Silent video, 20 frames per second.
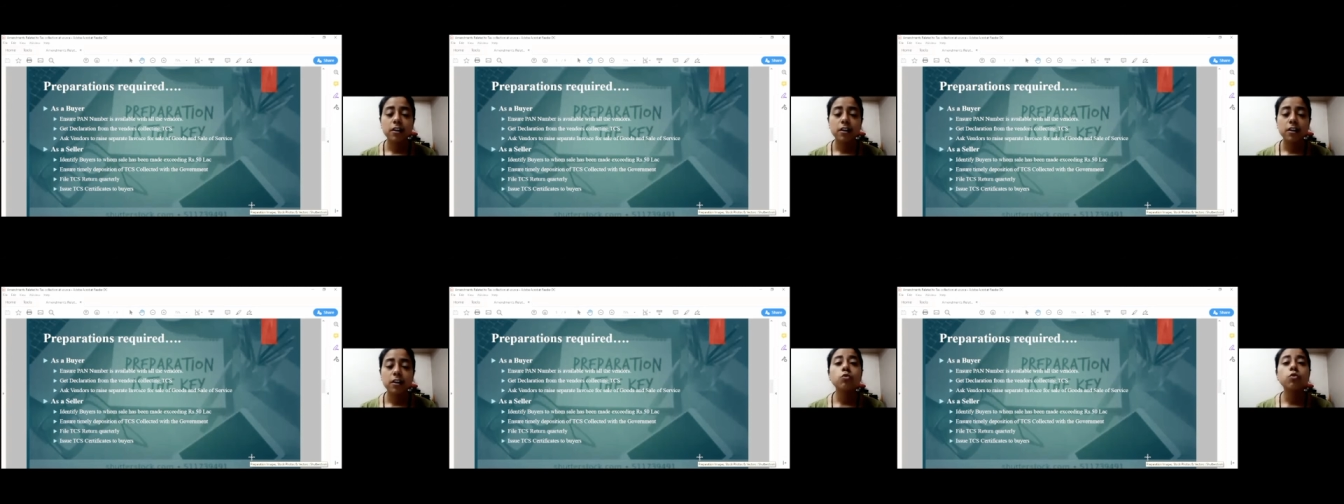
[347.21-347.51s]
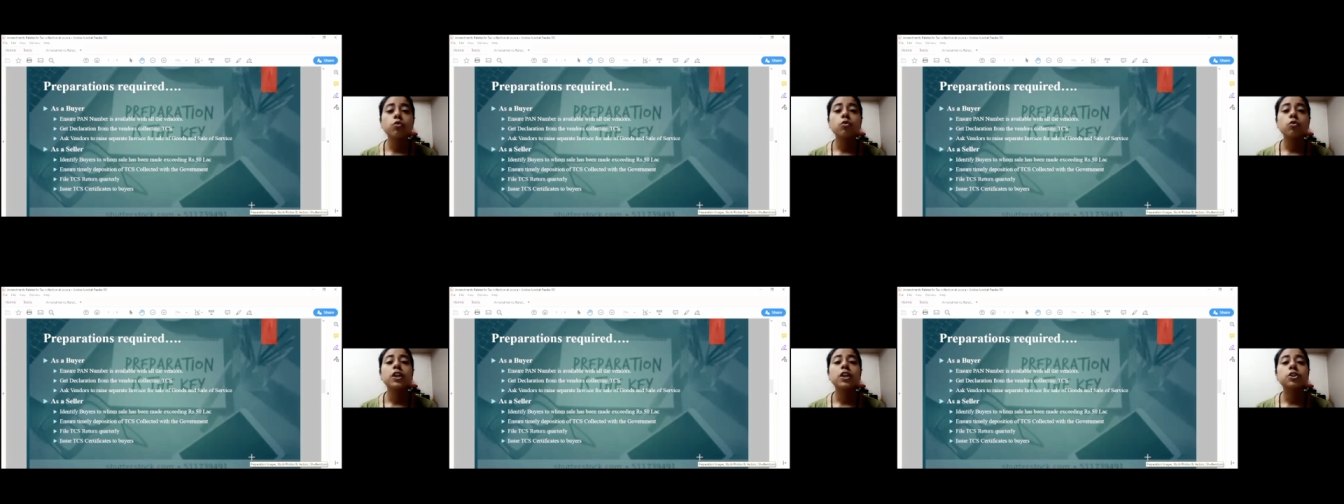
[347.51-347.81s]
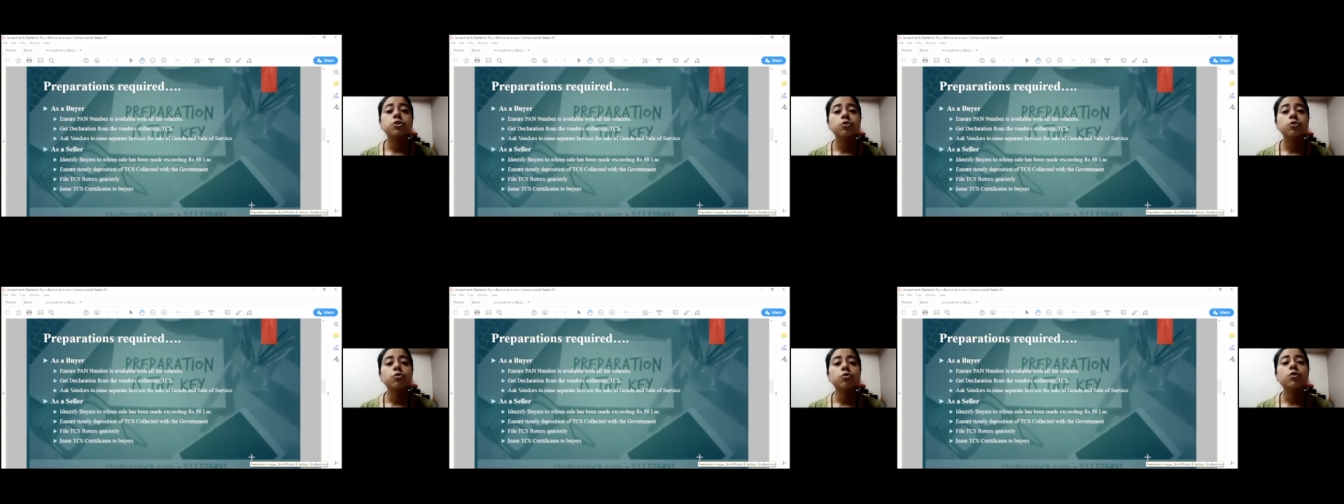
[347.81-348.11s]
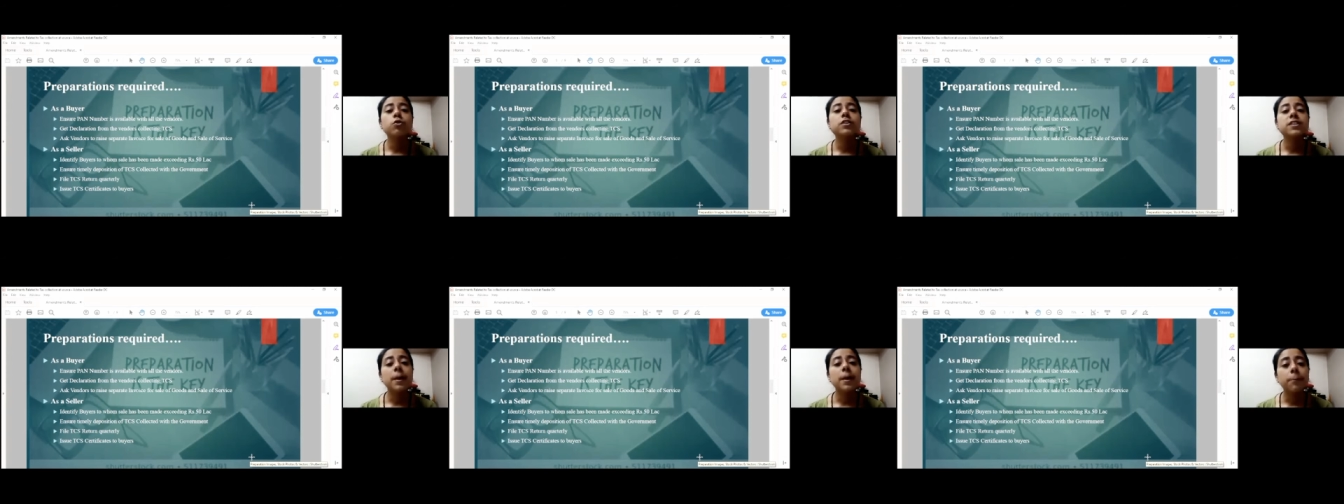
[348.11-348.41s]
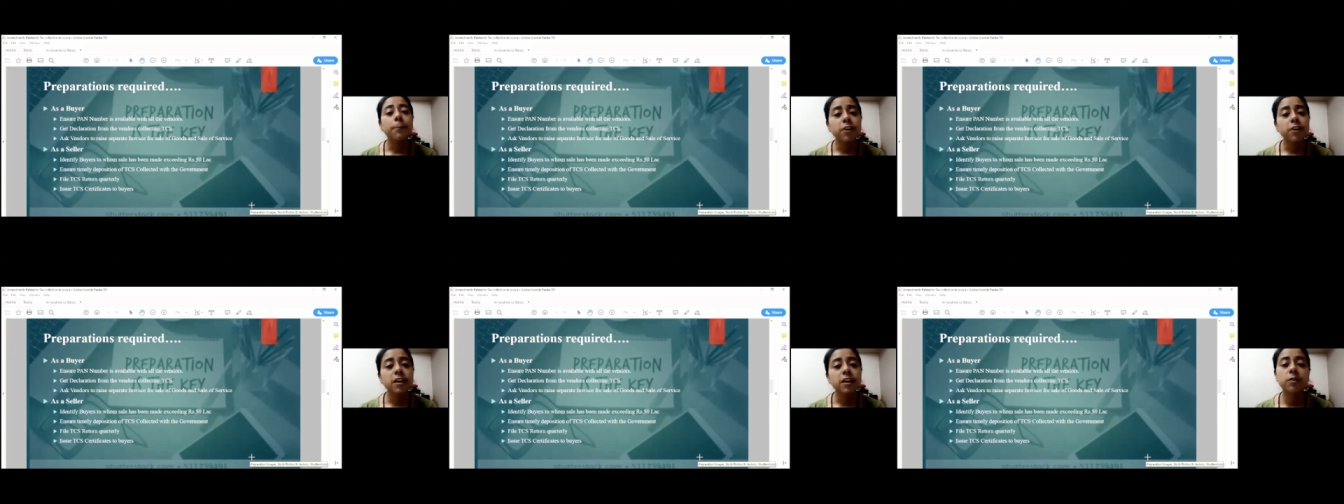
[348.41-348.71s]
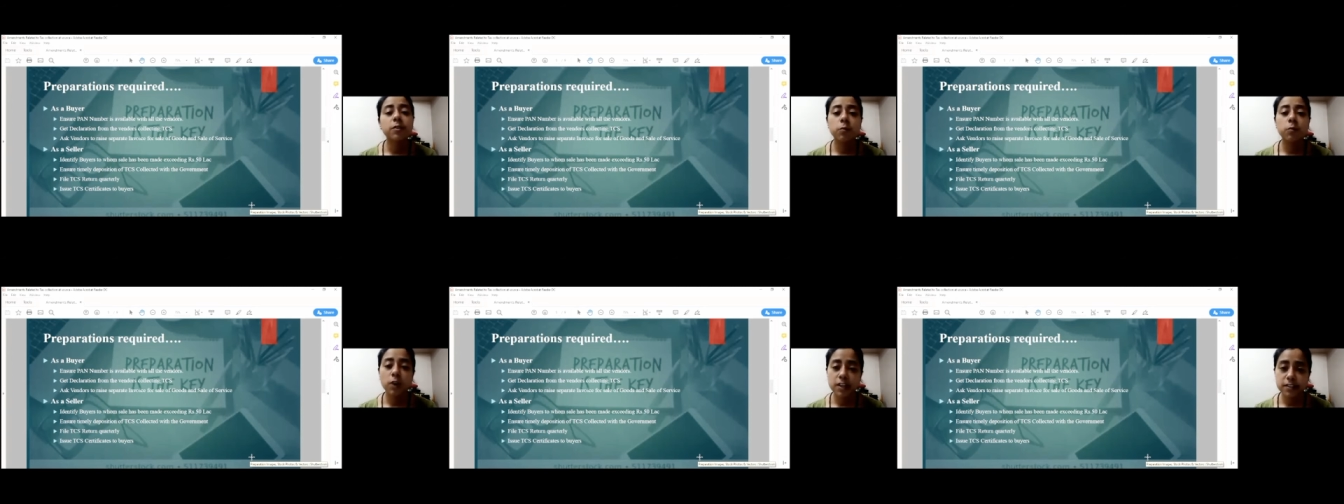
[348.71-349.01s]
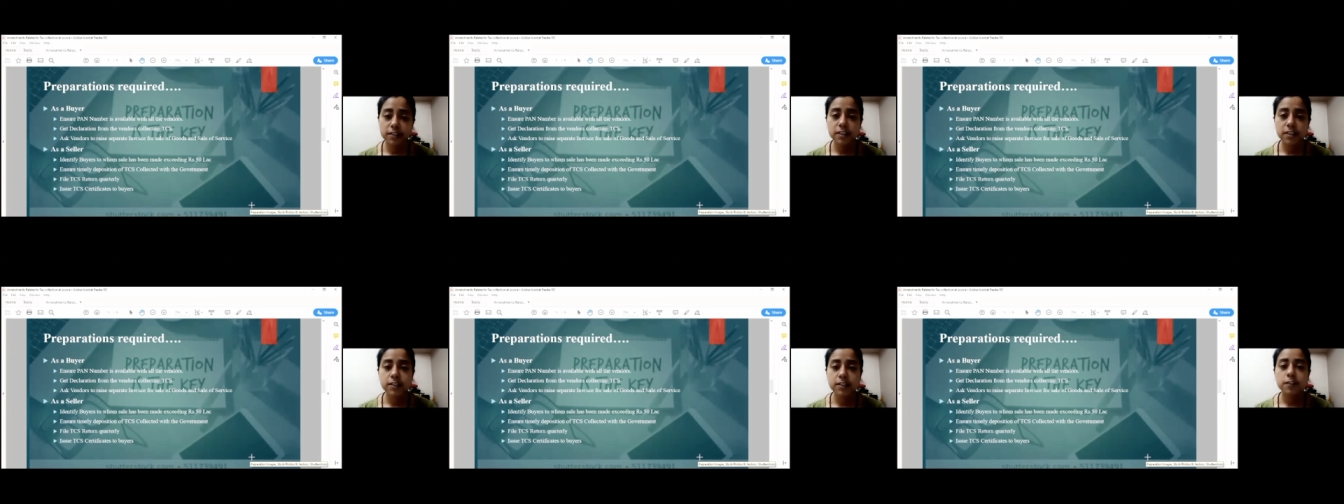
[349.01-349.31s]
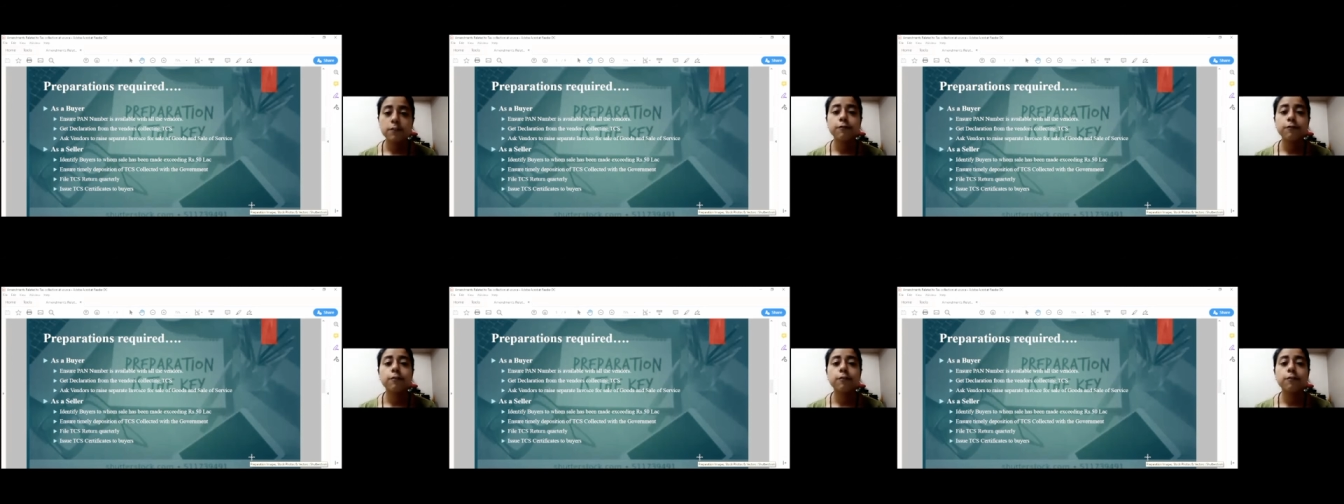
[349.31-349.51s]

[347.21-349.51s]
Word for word: to issue separate invoices